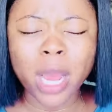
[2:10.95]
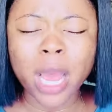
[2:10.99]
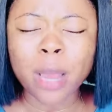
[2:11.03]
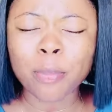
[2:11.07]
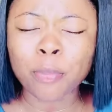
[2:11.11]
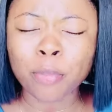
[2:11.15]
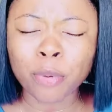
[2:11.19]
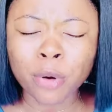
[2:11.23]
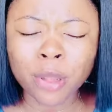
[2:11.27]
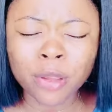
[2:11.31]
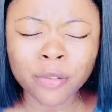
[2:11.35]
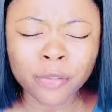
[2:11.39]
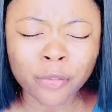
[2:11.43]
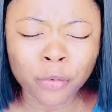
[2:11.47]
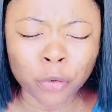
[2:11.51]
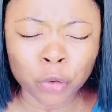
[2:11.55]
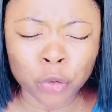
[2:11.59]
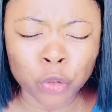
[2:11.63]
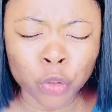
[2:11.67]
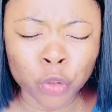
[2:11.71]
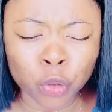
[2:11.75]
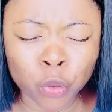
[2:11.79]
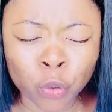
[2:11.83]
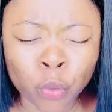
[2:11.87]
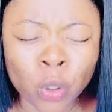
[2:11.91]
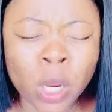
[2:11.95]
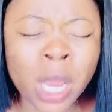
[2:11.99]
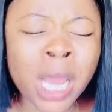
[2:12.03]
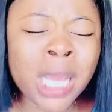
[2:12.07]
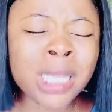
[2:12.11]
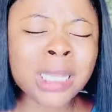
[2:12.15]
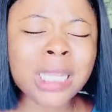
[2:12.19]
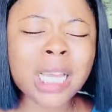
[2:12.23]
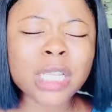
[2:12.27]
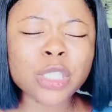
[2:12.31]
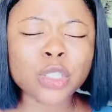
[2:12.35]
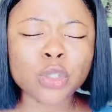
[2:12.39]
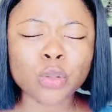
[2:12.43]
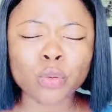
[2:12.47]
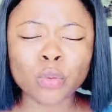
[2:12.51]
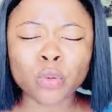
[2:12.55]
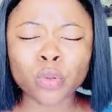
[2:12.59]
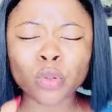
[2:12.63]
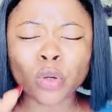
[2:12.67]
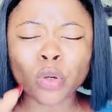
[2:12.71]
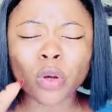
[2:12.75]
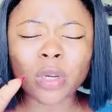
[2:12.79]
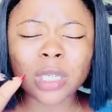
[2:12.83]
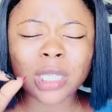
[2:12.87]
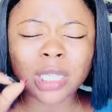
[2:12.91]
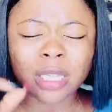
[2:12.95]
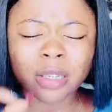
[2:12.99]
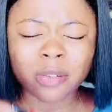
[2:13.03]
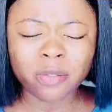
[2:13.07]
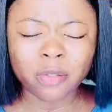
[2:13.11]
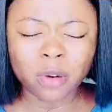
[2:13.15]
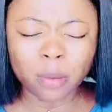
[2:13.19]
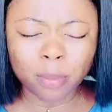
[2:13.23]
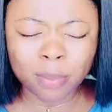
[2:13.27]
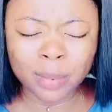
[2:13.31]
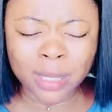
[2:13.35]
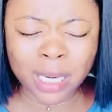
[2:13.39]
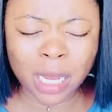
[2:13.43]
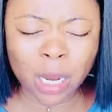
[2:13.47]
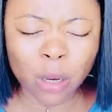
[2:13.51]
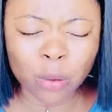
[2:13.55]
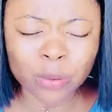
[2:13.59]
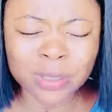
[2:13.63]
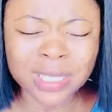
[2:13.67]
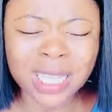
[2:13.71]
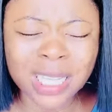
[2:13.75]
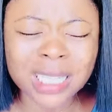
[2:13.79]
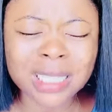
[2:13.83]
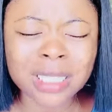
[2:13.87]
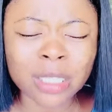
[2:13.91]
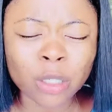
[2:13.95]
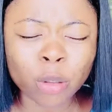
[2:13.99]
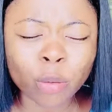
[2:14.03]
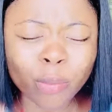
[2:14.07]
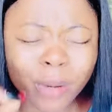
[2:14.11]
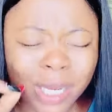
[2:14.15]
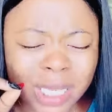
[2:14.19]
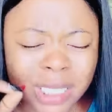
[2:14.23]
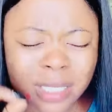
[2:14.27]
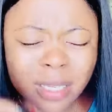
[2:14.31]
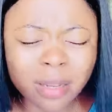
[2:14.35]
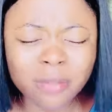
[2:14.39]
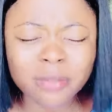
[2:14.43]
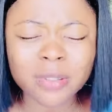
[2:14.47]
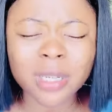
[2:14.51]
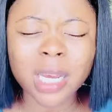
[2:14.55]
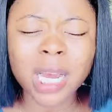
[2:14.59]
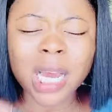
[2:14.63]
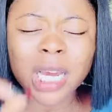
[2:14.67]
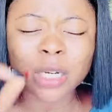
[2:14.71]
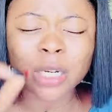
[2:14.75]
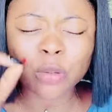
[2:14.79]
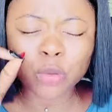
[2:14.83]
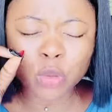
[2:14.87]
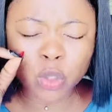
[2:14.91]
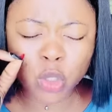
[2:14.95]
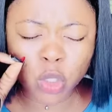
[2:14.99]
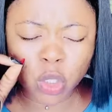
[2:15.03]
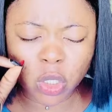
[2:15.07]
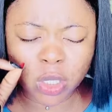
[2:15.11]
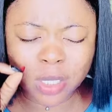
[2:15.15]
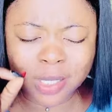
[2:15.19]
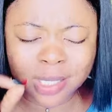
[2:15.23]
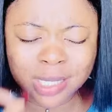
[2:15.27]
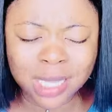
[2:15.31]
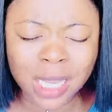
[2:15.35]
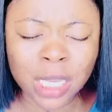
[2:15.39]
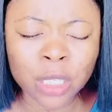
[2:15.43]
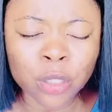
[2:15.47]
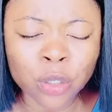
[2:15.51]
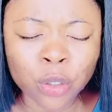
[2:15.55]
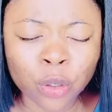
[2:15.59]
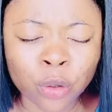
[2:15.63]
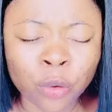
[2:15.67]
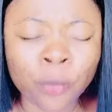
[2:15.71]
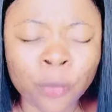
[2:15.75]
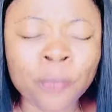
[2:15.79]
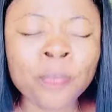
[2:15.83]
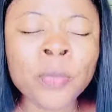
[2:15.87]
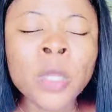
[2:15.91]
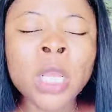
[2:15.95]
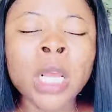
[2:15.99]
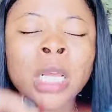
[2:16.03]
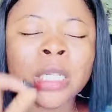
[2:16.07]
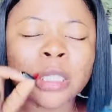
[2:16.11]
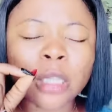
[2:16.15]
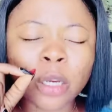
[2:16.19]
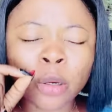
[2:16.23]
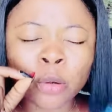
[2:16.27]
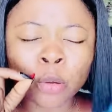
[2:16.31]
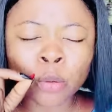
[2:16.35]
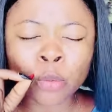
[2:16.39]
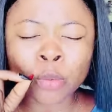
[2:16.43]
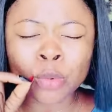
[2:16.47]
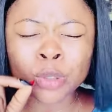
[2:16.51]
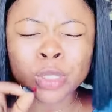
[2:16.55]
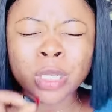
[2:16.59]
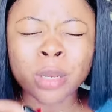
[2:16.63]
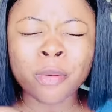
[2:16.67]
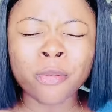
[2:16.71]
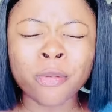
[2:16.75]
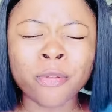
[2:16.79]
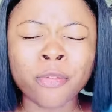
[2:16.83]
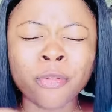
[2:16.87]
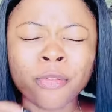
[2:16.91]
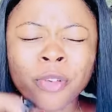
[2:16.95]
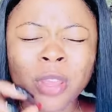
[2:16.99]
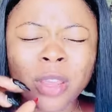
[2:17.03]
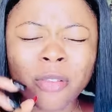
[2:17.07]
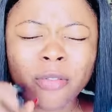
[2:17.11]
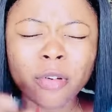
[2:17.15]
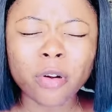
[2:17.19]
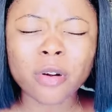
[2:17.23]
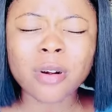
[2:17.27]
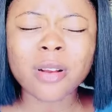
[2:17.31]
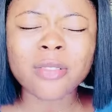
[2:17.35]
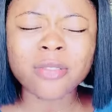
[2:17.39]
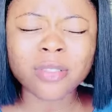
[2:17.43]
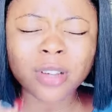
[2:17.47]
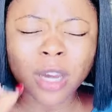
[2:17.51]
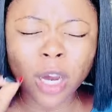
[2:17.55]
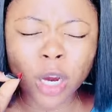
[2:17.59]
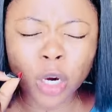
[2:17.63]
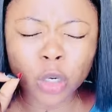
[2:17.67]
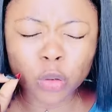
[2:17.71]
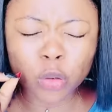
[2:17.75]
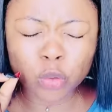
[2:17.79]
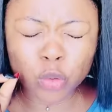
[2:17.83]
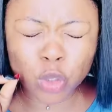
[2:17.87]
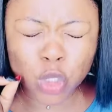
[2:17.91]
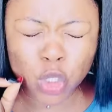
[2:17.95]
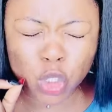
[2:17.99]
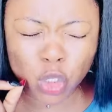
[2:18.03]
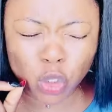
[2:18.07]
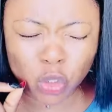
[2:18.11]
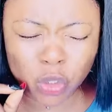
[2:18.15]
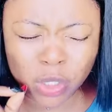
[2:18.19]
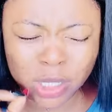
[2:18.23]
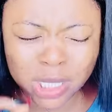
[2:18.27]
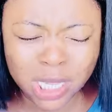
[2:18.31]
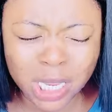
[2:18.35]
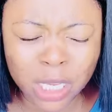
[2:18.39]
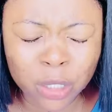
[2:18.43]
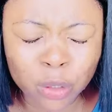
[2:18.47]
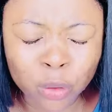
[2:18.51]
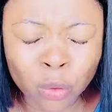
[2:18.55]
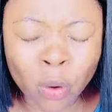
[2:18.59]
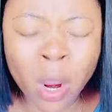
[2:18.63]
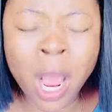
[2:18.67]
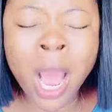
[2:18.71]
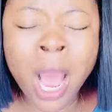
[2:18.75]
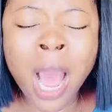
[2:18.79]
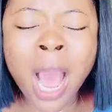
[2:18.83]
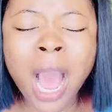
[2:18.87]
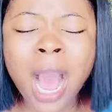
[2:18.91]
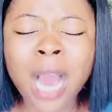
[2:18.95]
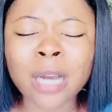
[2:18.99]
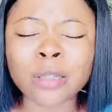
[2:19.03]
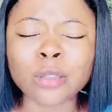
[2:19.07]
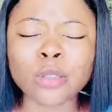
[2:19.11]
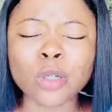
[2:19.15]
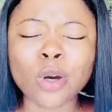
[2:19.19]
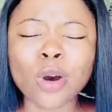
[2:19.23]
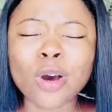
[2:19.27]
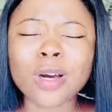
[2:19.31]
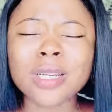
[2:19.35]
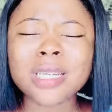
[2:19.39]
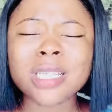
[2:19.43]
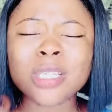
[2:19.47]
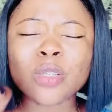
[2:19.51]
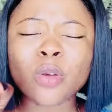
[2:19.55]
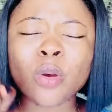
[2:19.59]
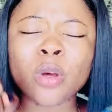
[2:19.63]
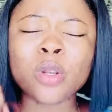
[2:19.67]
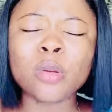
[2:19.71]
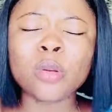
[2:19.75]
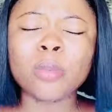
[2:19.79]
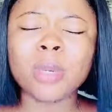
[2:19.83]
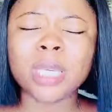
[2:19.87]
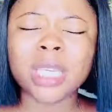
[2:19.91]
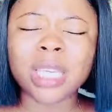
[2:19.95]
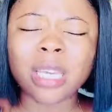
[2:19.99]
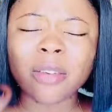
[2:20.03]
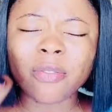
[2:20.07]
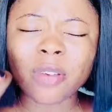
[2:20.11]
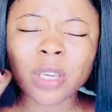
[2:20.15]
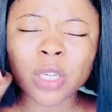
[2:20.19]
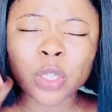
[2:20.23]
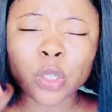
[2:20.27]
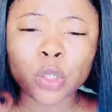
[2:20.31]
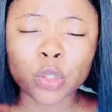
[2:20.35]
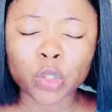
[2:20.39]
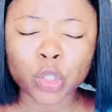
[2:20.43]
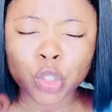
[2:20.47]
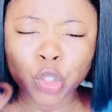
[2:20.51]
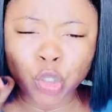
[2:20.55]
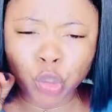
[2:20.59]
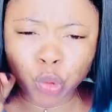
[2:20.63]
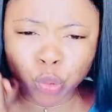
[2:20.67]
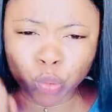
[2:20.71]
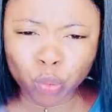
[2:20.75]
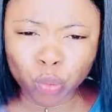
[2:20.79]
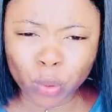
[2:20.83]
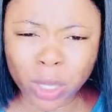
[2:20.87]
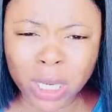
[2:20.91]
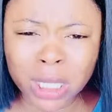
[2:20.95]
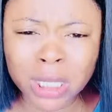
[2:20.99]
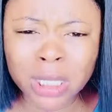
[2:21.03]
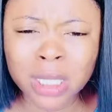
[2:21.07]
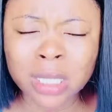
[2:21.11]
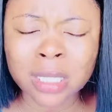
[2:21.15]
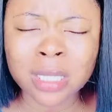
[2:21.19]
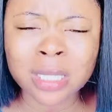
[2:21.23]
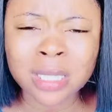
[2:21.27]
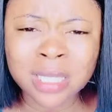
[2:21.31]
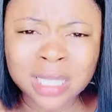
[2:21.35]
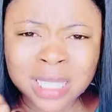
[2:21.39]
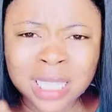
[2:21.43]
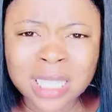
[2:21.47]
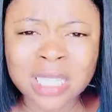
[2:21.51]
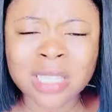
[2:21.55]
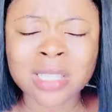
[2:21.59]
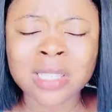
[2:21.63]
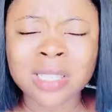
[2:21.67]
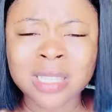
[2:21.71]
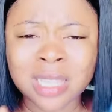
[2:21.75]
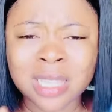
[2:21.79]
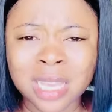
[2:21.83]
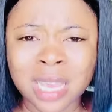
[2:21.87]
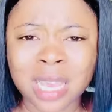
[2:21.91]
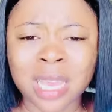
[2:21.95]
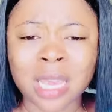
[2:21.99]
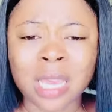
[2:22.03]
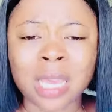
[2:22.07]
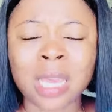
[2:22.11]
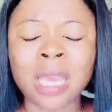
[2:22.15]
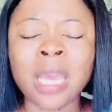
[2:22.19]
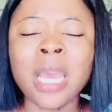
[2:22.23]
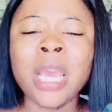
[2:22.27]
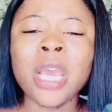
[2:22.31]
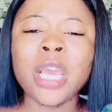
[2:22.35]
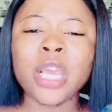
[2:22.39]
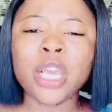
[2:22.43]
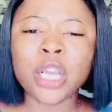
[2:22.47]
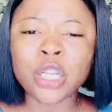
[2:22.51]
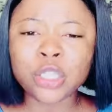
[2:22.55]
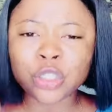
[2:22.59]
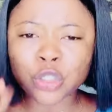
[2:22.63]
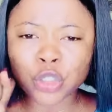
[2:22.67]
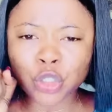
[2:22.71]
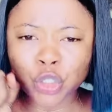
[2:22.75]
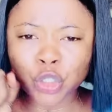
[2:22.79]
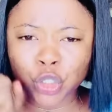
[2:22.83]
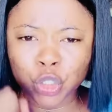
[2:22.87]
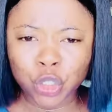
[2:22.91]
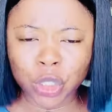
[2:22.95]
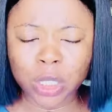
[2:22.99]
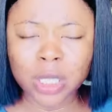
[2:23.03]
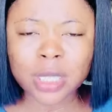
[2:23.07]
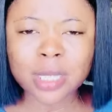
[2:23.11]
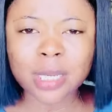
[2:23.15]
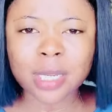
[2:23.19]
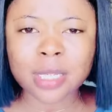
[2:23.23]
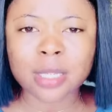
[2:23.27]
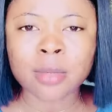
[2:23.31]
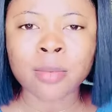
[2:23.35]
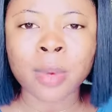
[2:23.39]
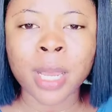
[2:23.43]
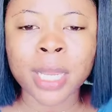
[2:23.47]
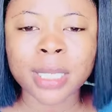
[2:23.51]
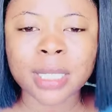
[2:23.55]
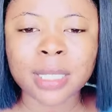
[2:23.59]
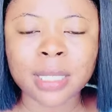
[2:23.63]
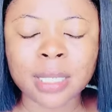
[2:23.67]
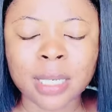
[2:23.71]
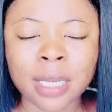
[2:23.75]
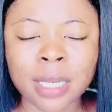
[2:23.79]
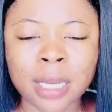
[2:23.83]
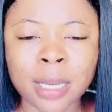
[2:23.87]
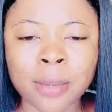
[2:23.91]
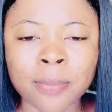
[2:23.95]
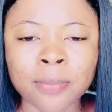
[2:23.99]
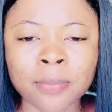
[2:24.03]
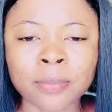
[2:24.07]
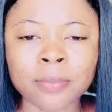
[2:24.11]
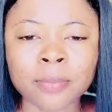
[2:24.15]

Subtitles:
I pray for you that you will not give up now, that the grace of God will sustain you, the favor of God will sustain you, and God is going to be giving you strength this day in Jesus' mighty name.